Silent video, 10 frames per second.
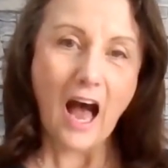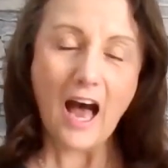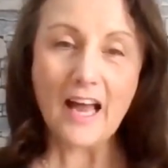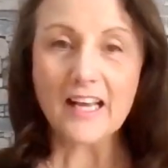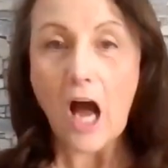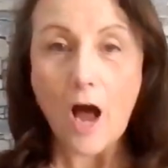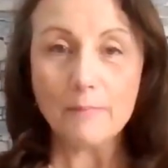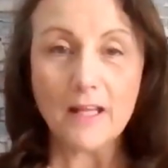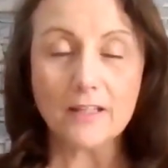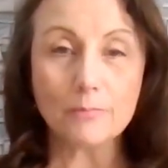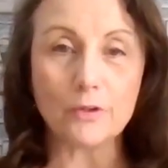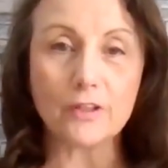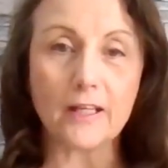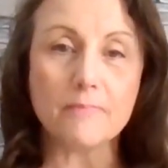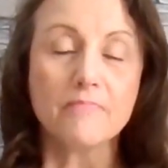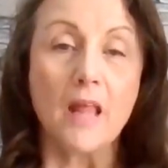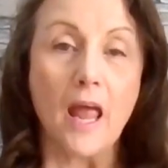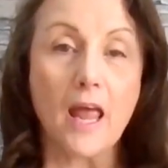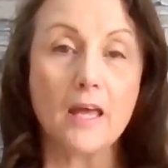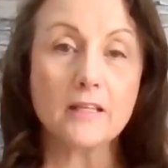Hi, I'm Lana Burnley,
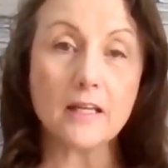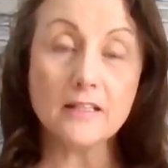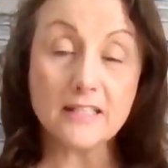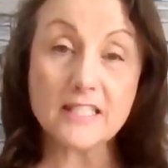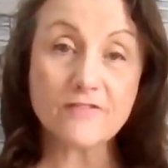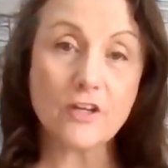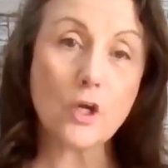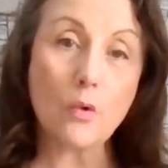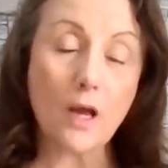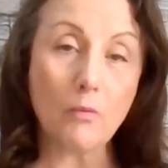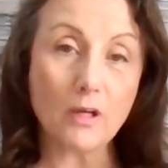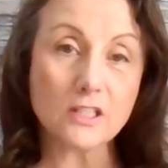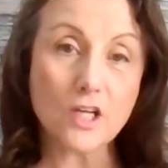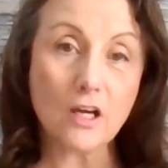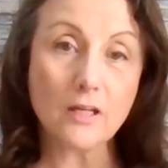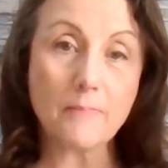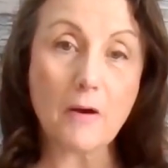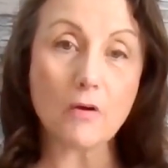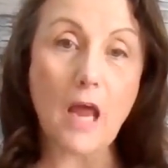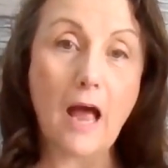and in this video I want to talk
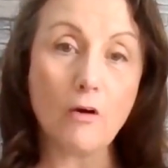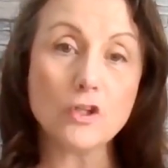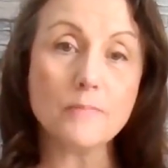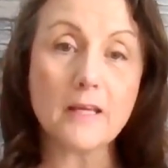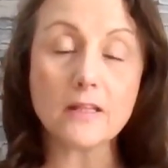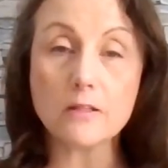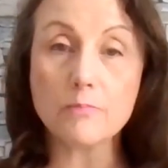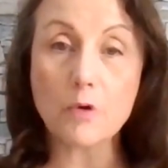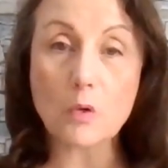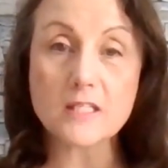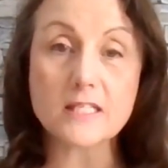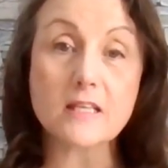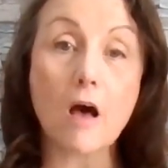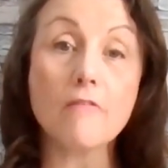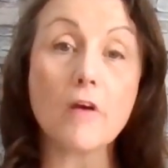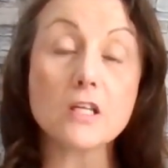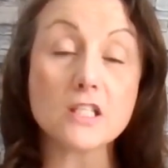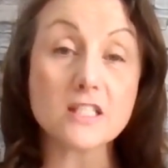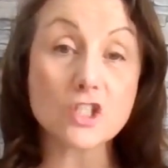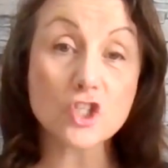about how to make the process of
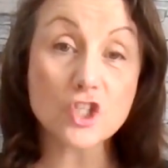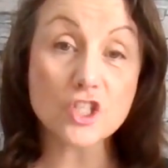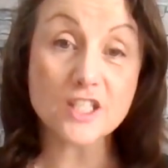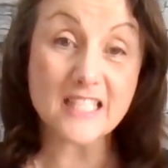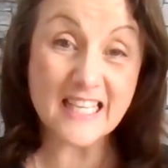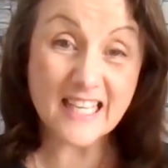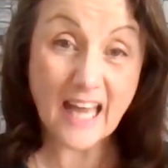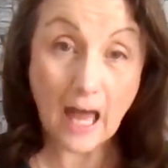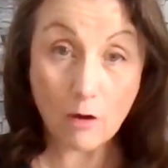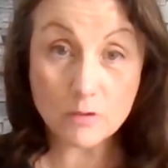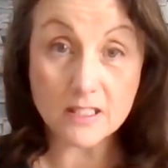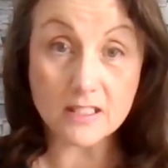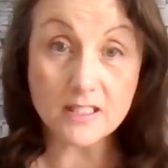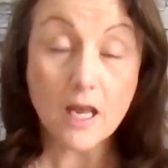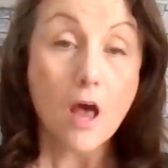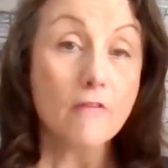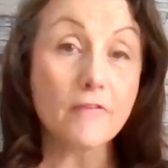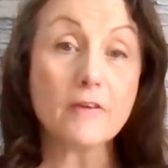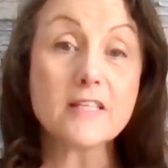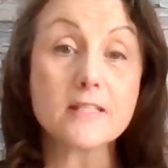seeing houses
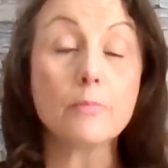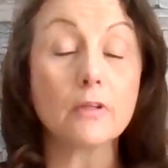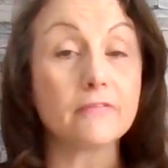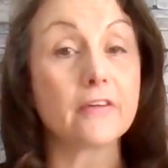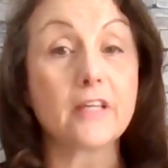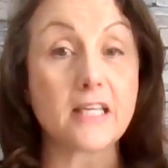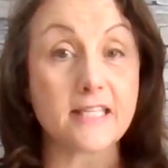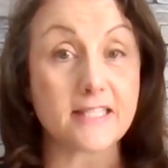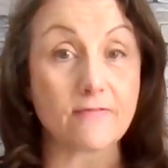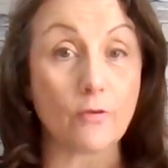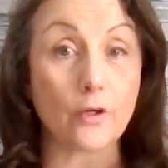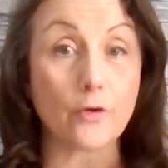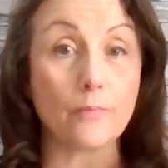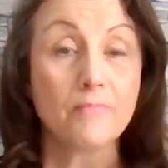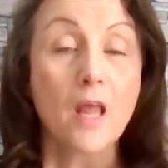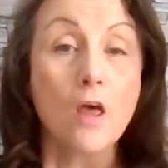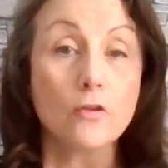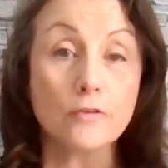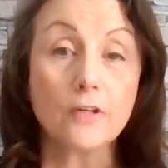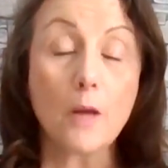very simple and very easy for you.
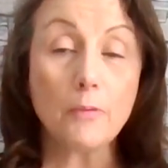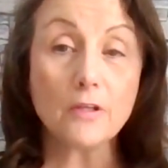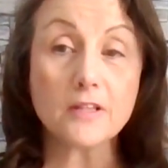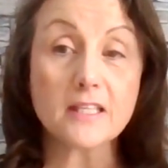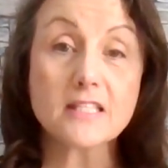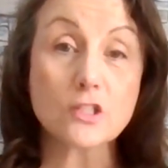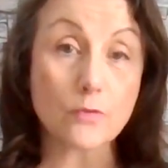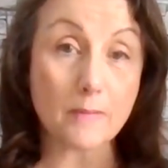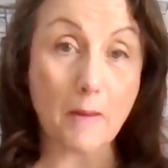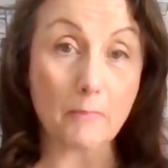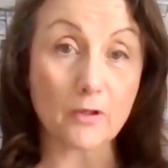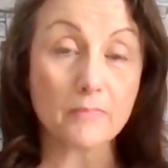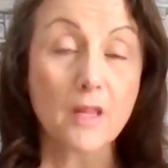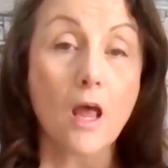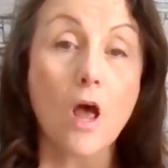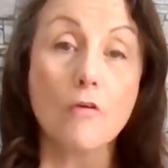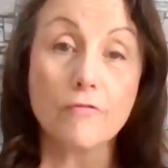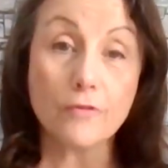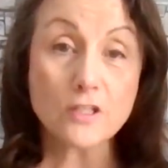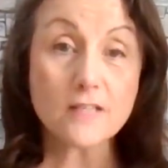There are a couple of things to remember.
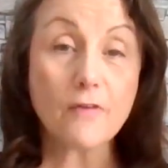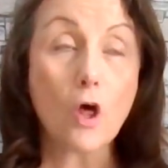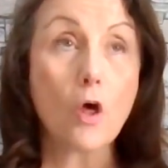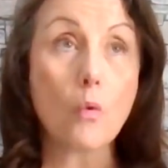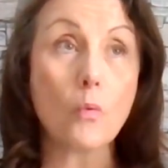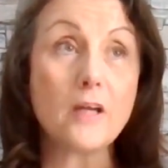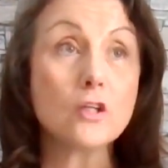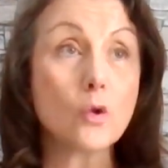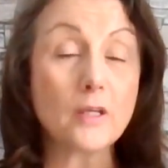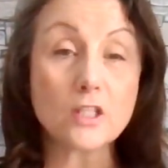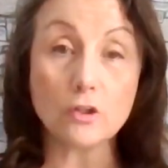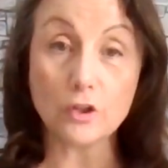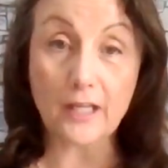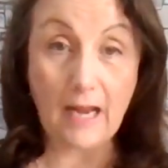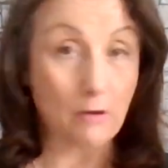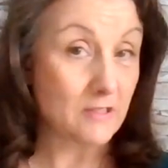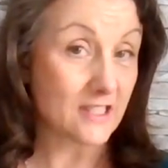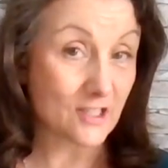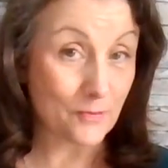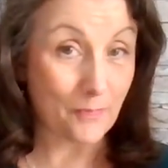First of all, when you're going to look at
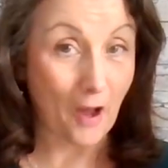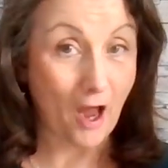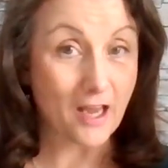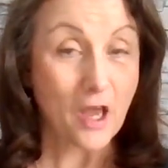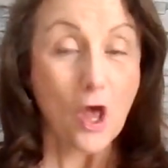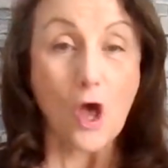houses to buy,